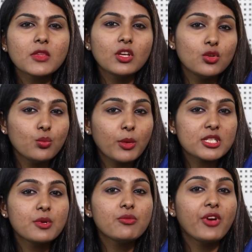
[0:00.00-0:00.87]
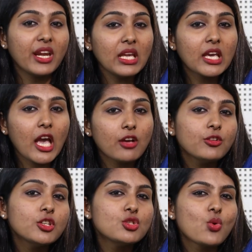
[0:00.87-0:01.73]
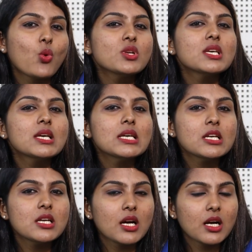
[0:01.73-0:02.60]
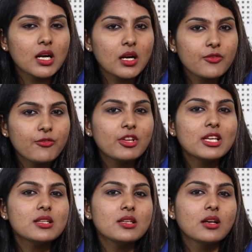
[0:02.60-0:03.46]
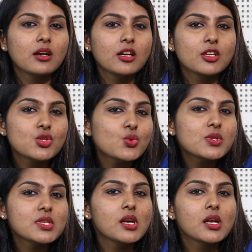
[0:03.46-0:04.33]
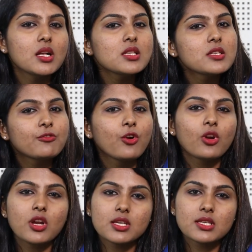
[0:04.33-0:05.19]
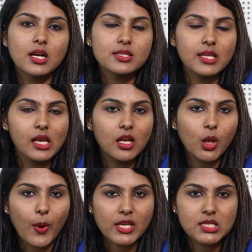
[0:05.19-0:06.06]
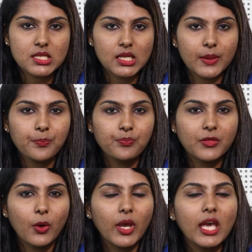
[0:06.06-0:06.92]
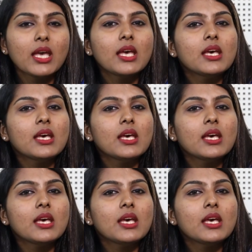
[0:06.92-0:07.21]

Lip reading: You must be very careful, don't fill in 2 circles for a single question, okay.